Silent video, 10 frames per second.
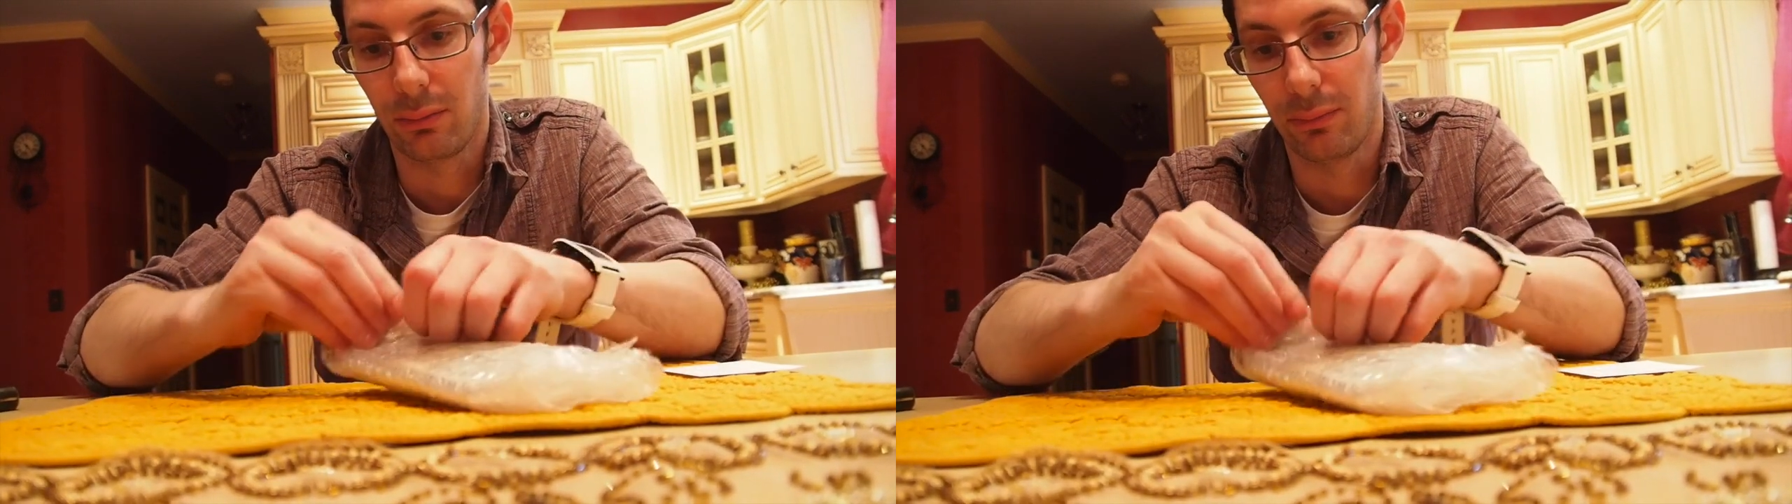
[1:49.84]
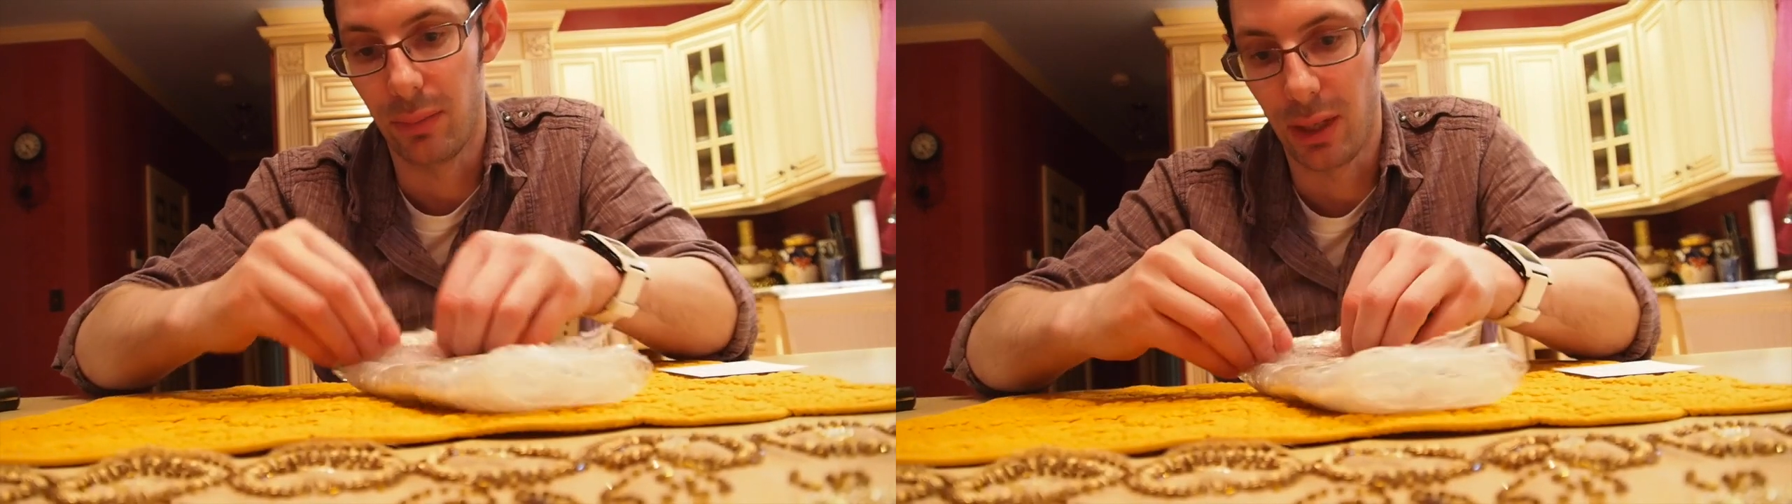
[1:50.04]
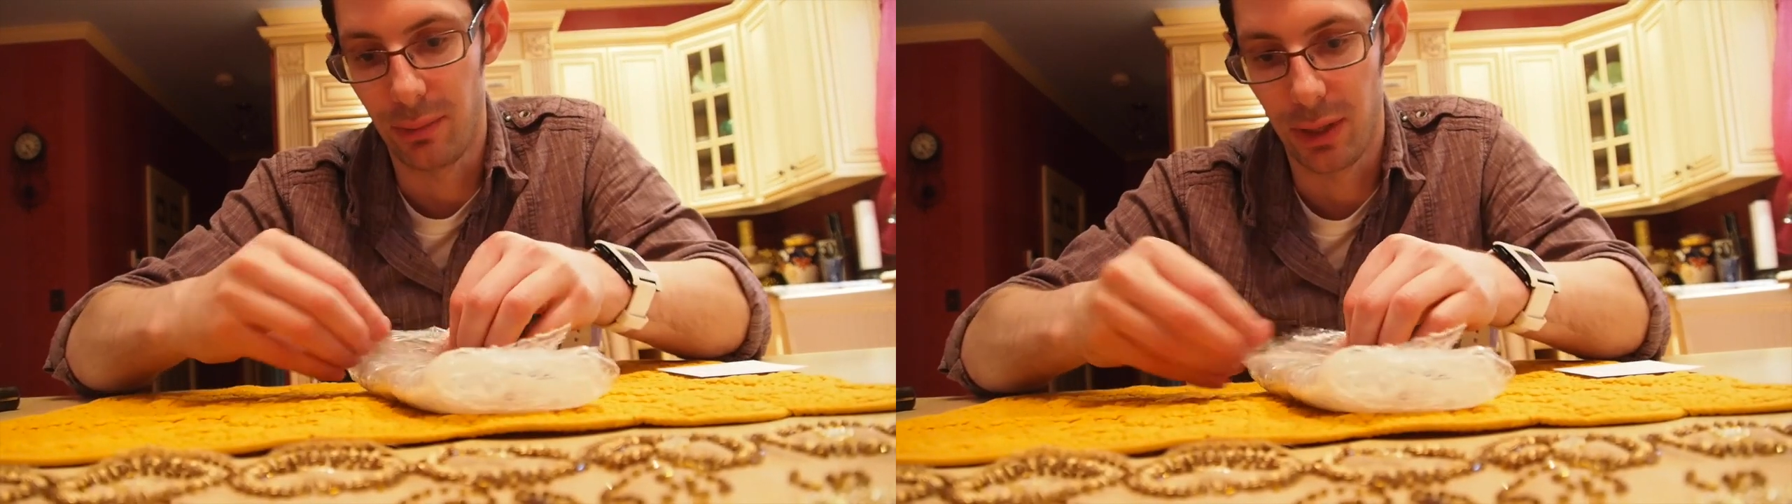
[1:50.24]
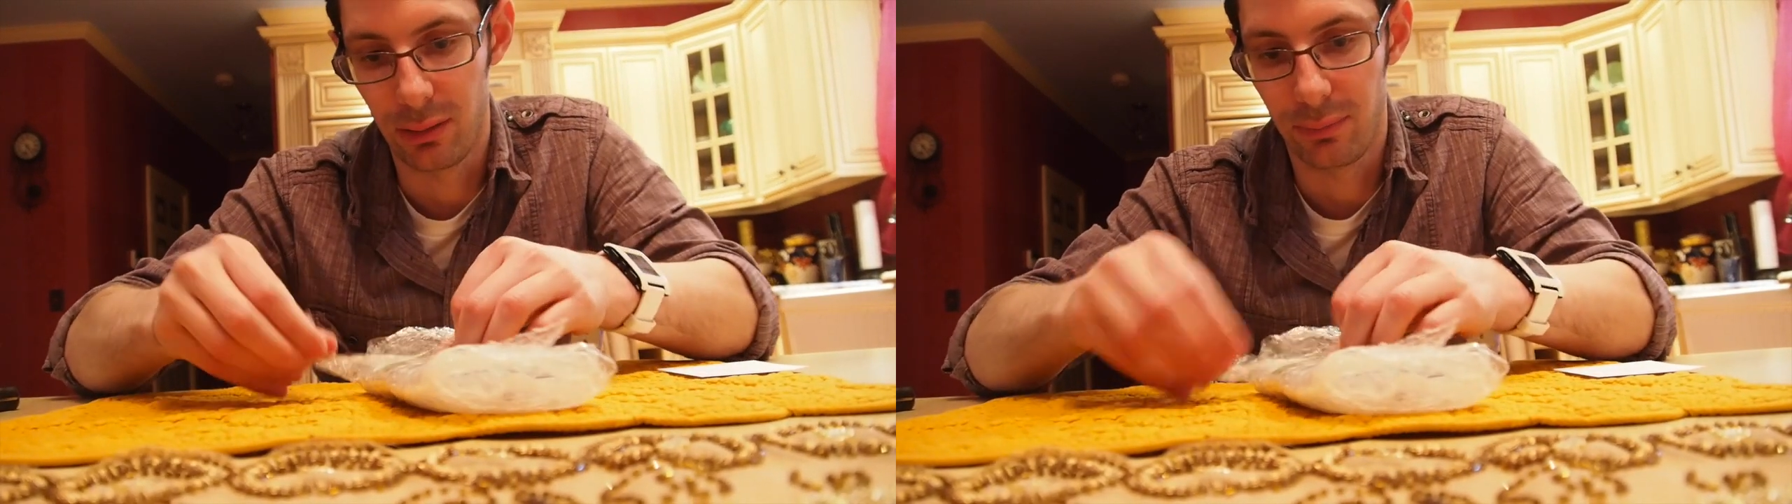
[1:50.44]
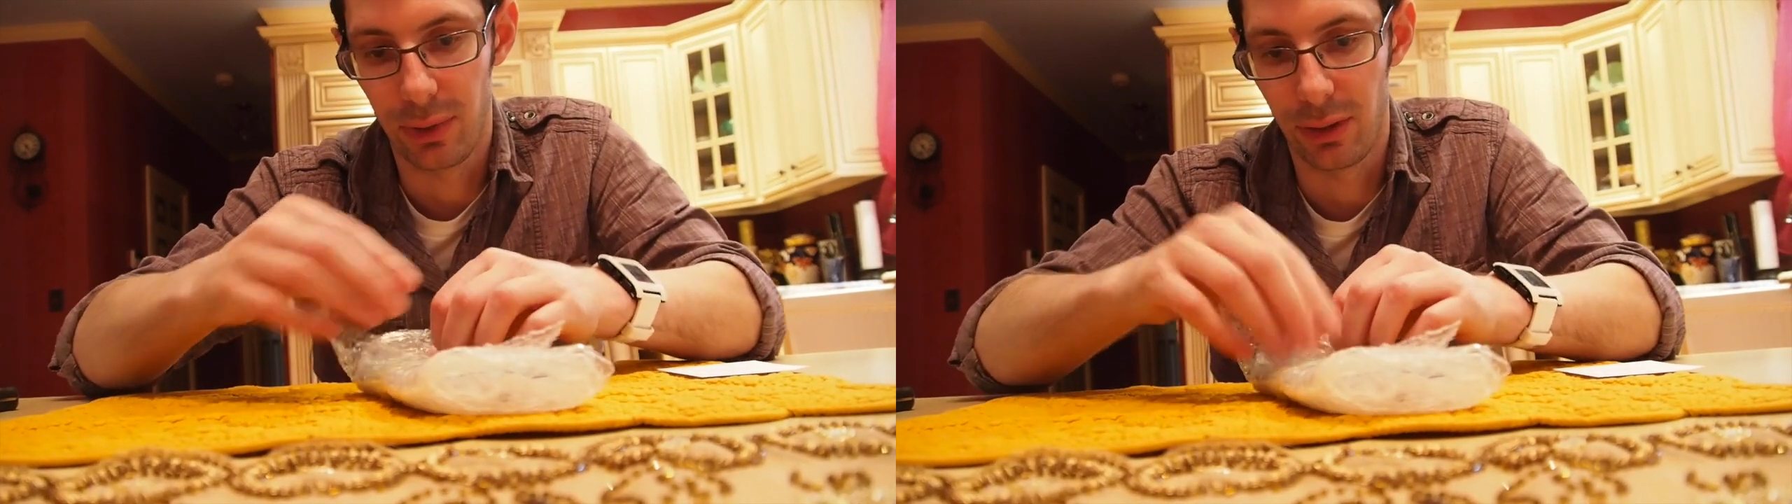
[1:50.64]
Maybe,
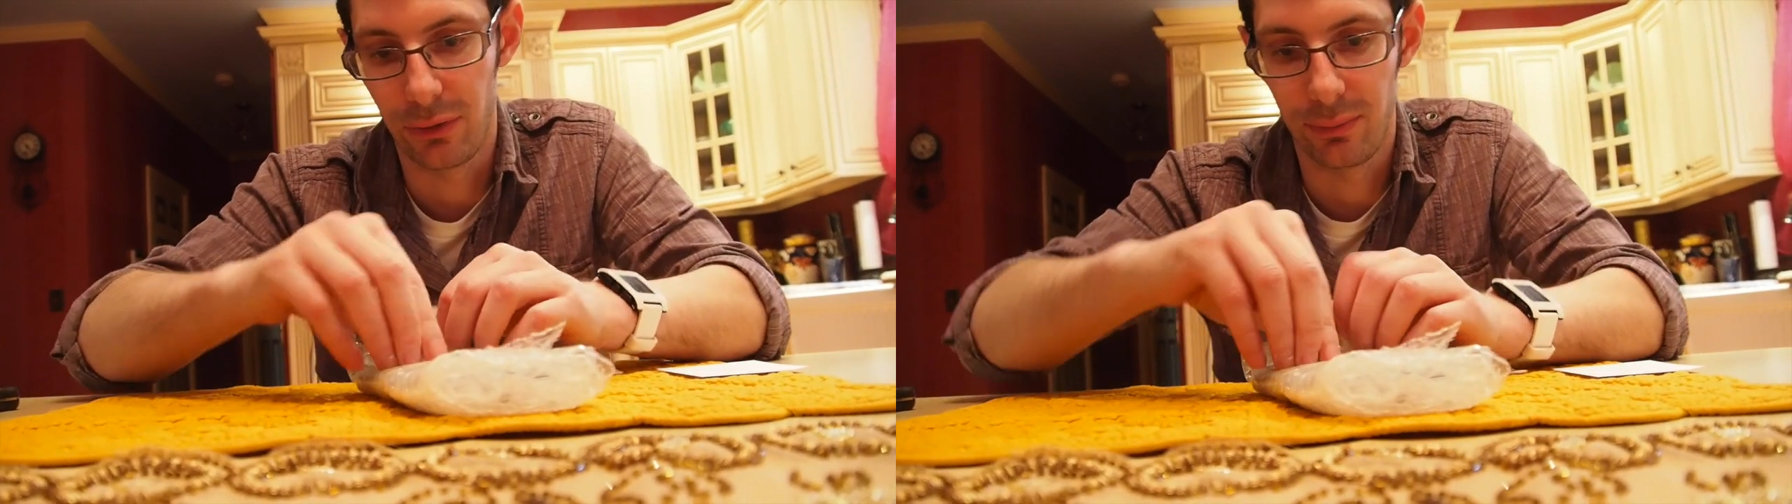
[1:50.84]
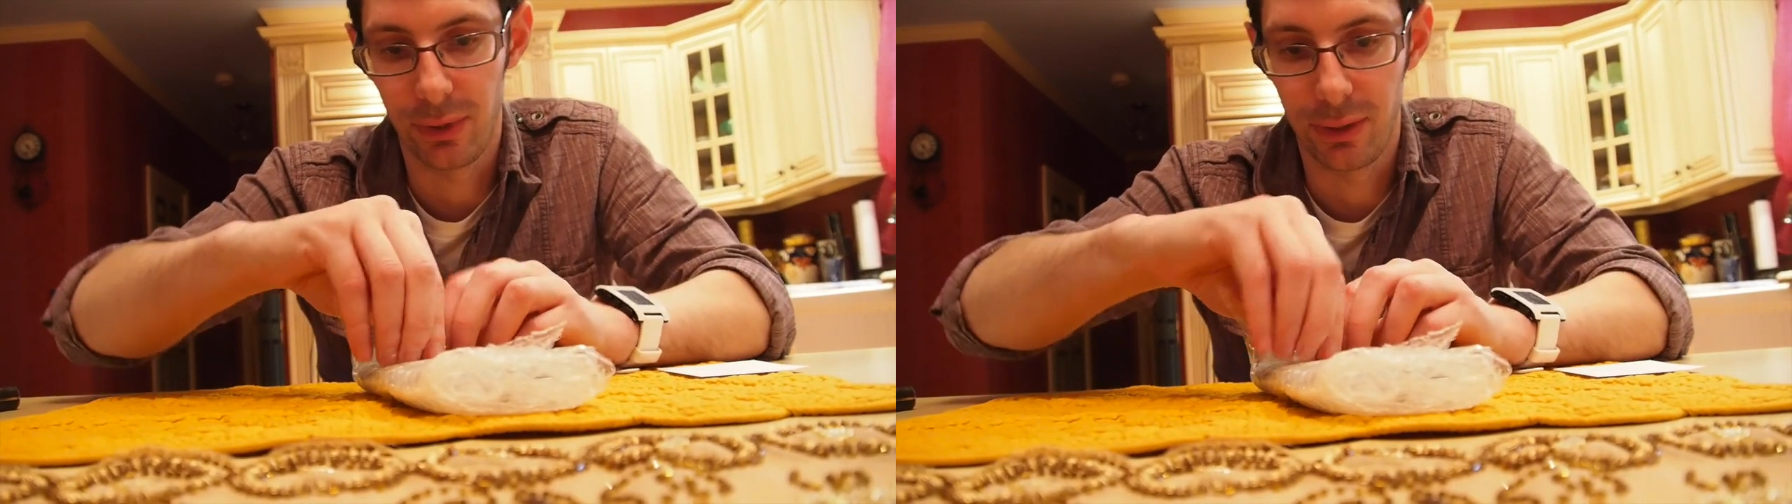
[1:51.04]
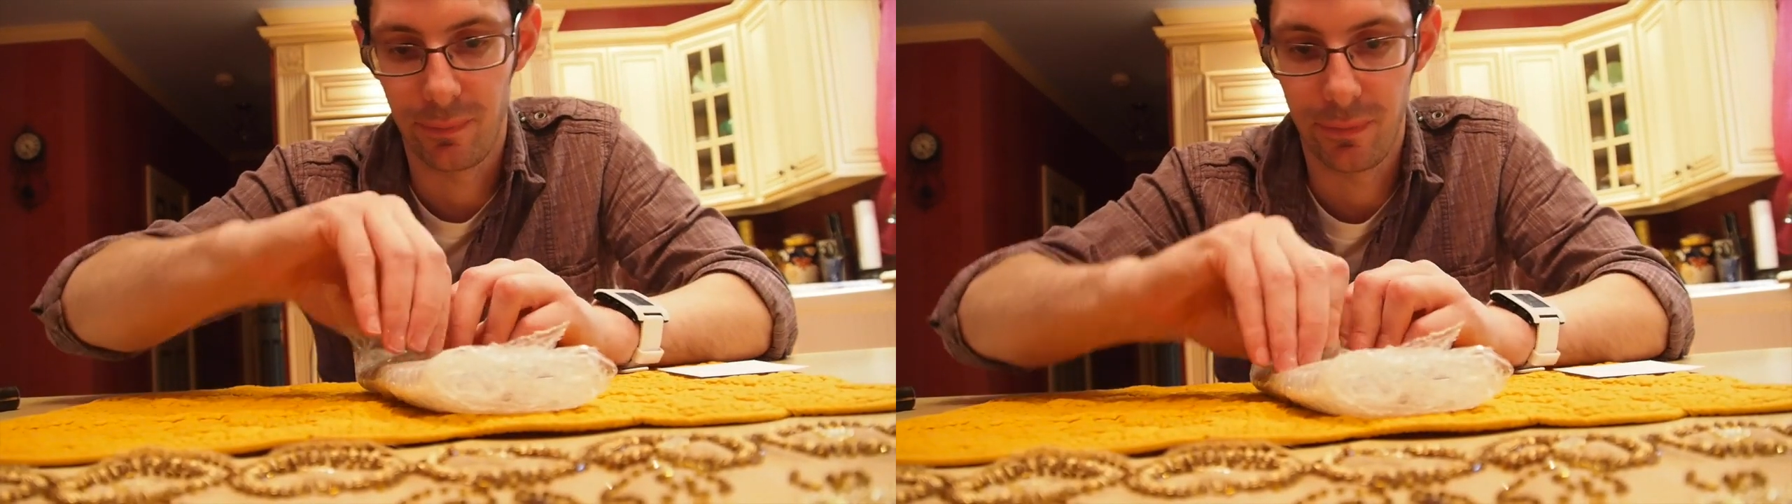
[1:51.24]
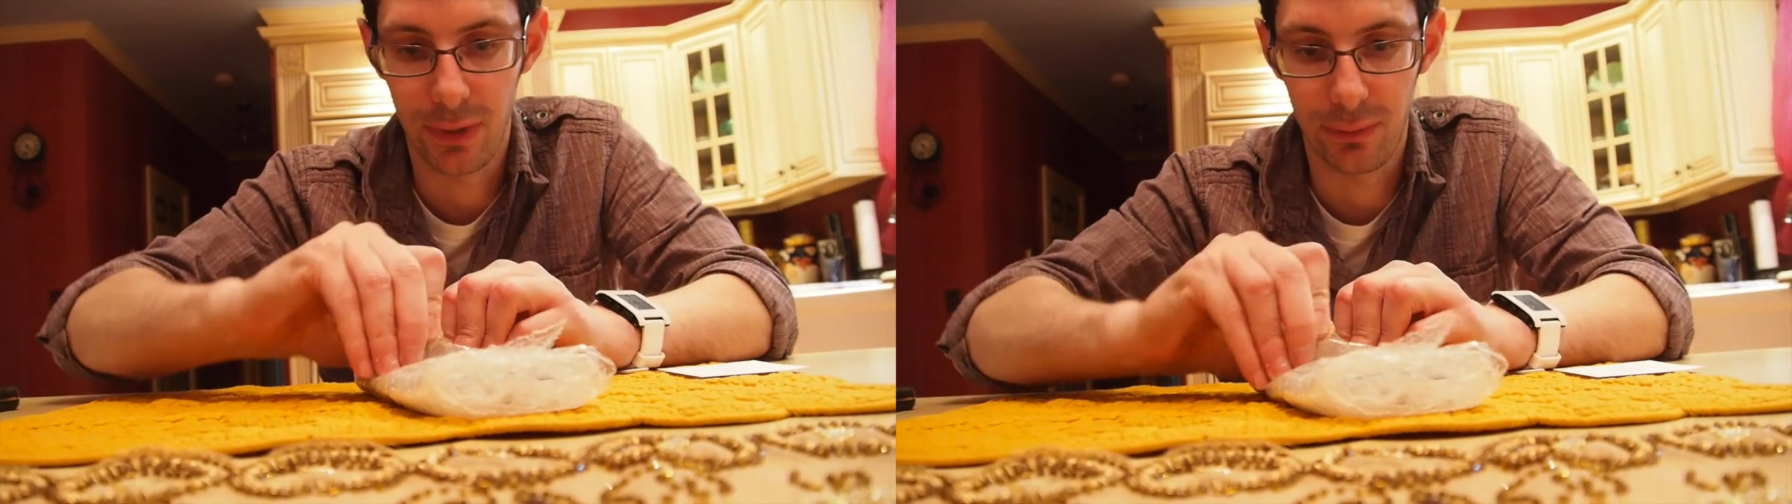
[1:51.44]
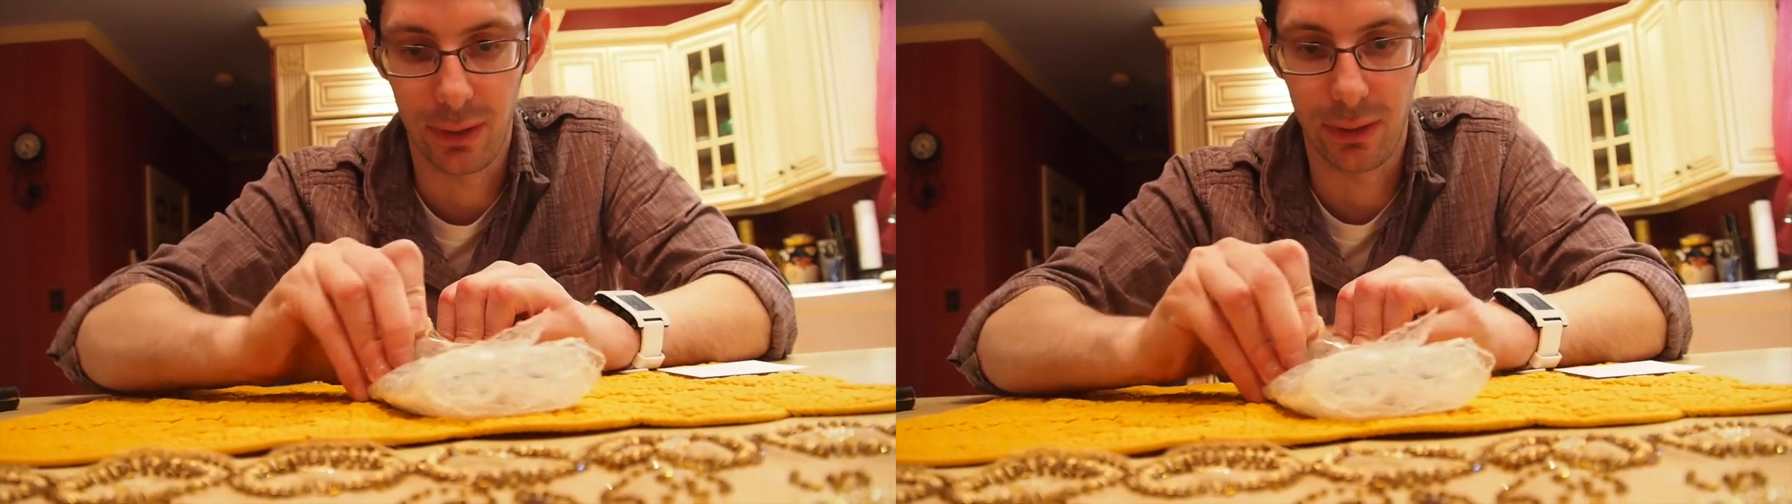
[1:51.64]
possibly.
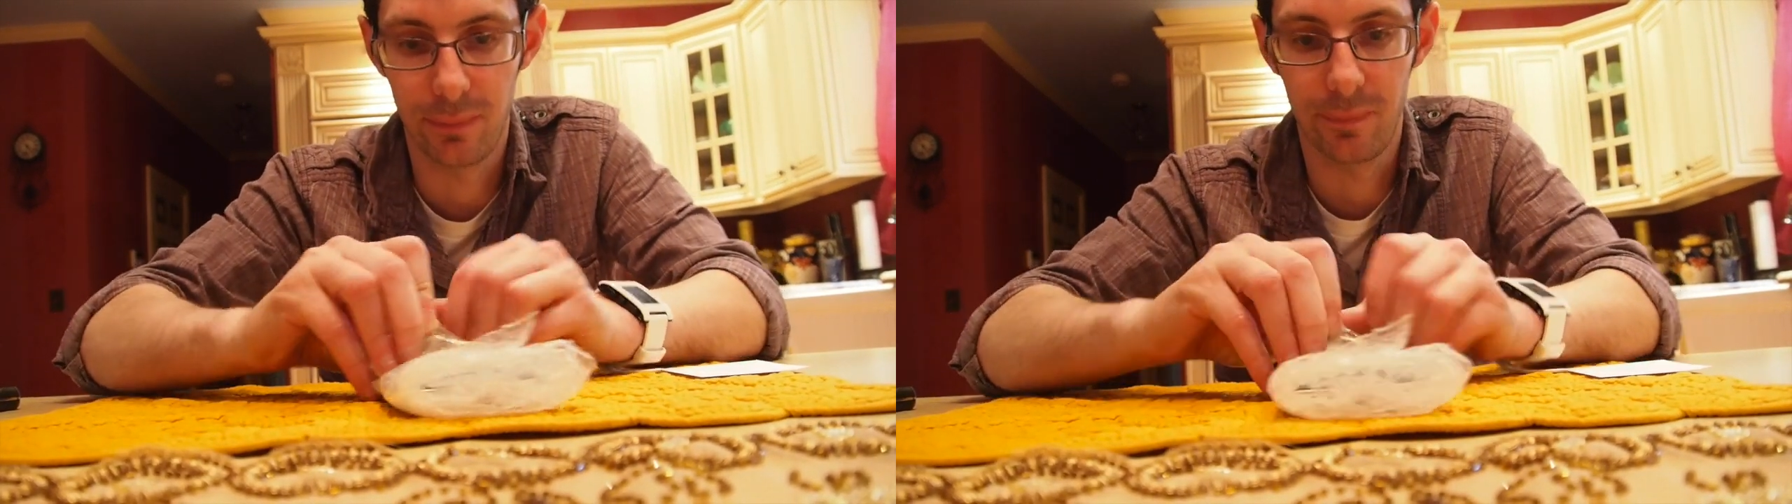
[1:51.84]
There we go.